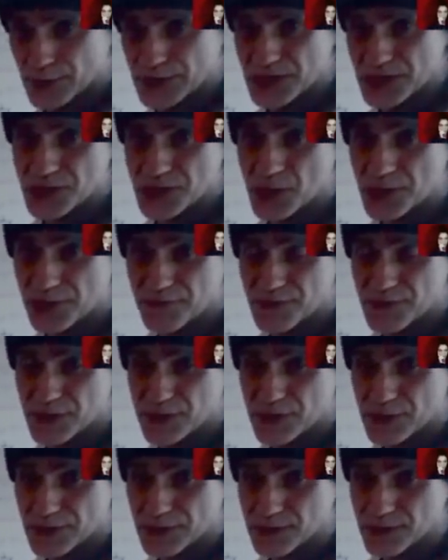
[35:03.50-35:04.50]
What's a sod
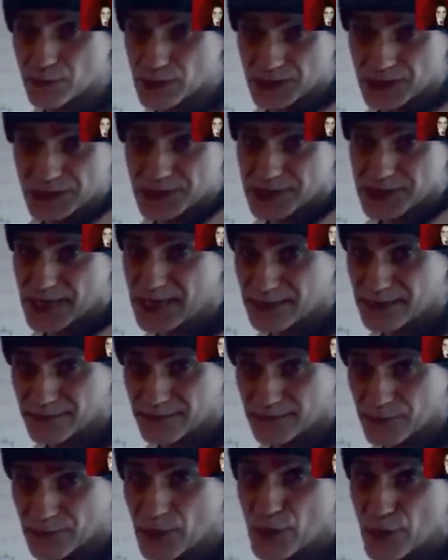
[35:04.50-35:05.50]
of dirt? Well, it's
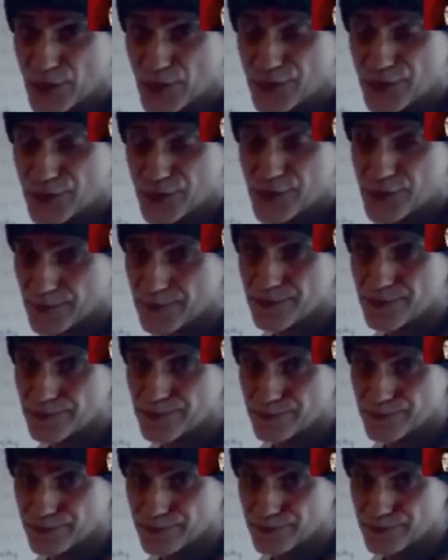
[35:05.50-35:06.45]
Saturn, earth.